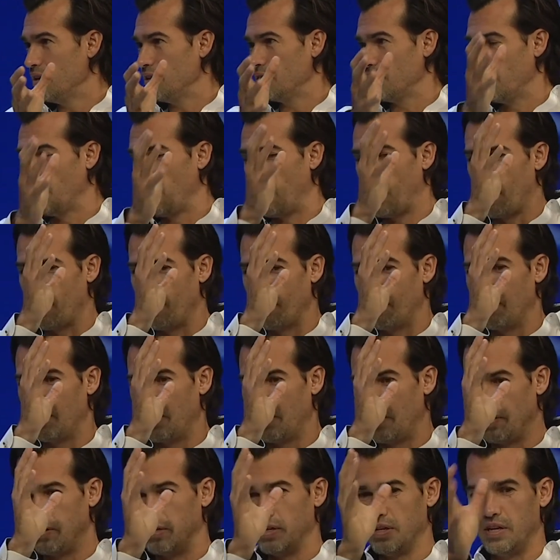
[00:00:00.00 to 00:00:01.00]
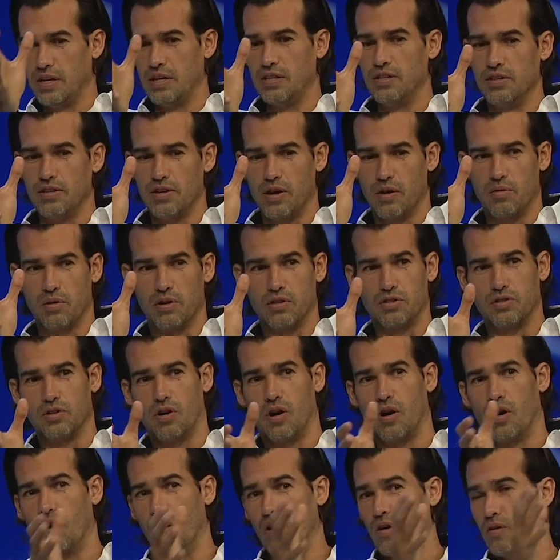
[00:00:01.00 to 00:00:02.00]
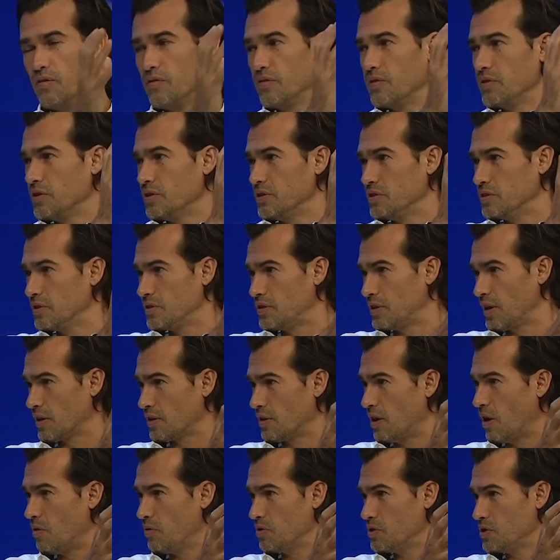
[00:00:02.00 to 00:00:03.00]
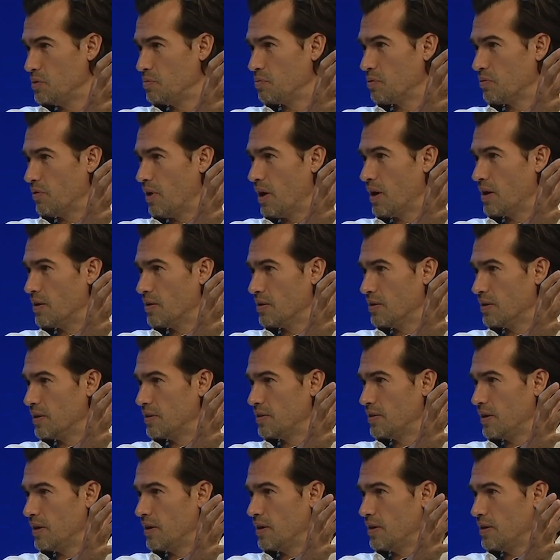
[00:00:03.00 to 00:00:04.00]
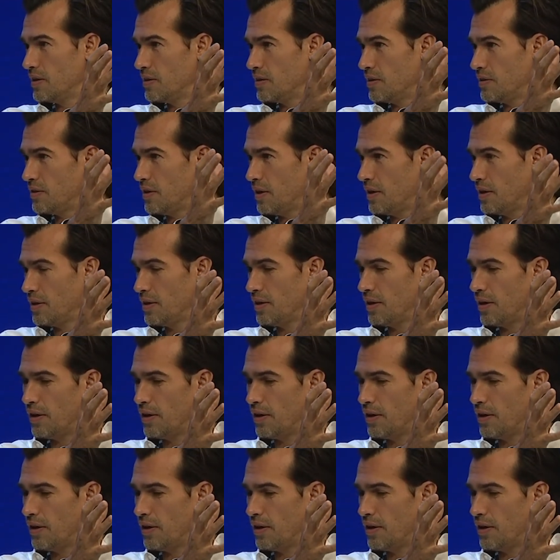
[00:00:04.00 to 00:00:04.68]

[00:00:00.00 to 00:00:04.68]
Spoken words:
They have a need that they want to solve. There's a technology provider that they